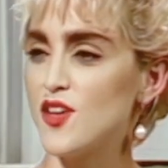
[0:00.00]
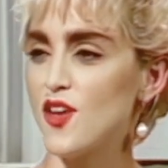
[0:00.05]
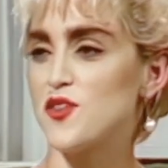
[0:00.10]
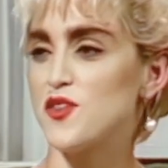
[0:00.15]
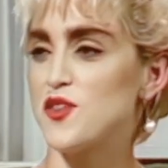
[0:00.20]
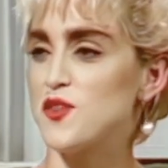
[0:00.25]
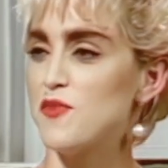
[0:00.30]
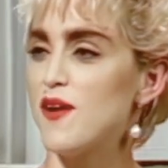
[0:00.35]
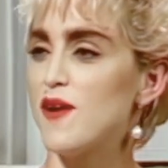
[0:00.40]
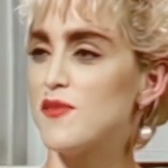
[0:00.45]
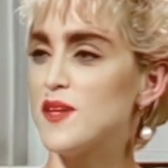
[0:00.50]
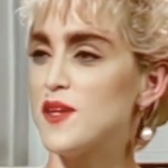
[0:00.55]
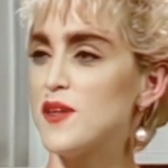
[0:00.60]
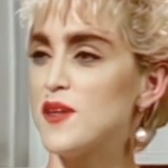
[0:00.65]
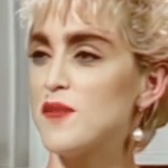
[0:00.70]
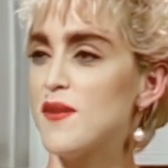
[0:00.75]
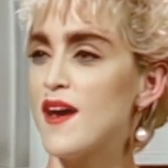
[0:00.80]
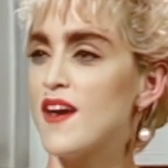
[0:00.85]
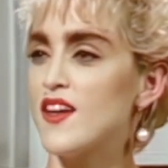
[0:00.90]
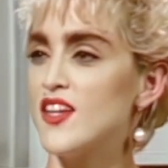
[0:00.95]
to talk to the
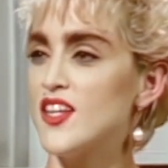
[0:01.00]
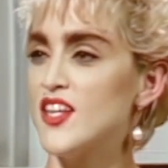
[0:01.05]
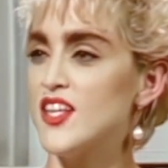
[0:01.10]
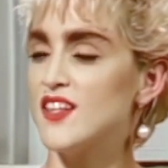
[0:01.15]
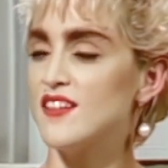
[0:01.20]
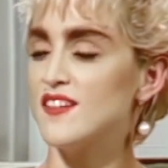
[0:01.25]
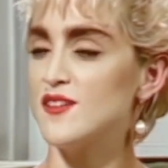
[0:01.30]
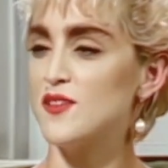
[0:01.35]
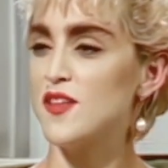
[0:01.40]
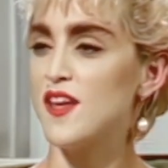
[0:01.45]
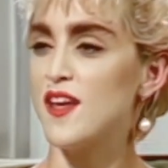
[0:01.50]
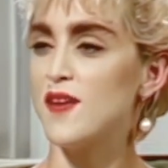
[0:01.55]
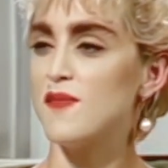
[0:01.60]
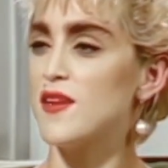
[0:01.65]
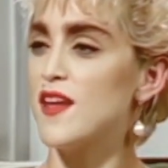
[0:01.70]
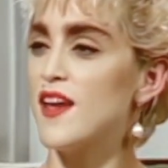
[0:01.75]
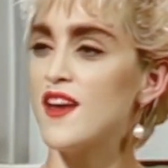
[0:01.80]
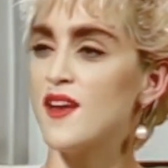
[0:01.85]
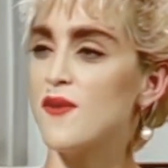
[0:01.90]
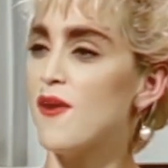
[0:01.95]
public about it, he can do
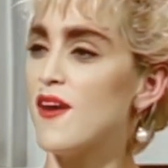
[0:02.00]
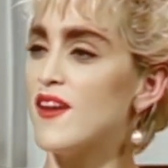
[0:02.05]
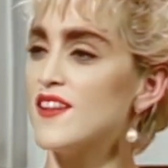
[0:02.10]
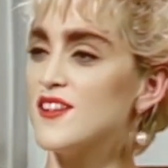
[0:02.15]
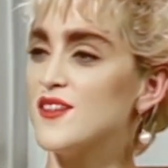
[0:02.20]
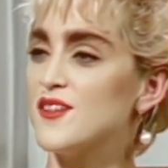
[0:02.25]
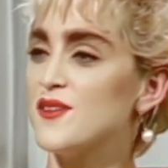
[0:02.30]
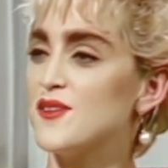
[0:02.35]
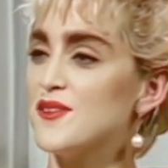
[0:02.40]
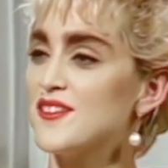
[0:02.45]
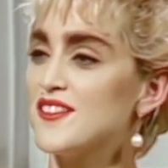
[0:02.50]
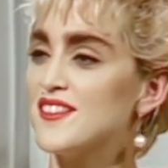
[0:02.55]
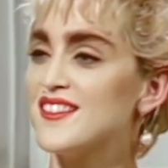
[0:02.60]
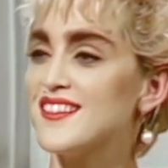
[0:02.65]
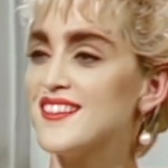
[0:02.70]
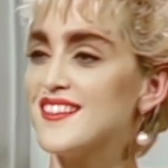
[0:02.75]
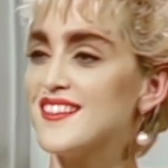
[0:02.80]
that, but I don't want to.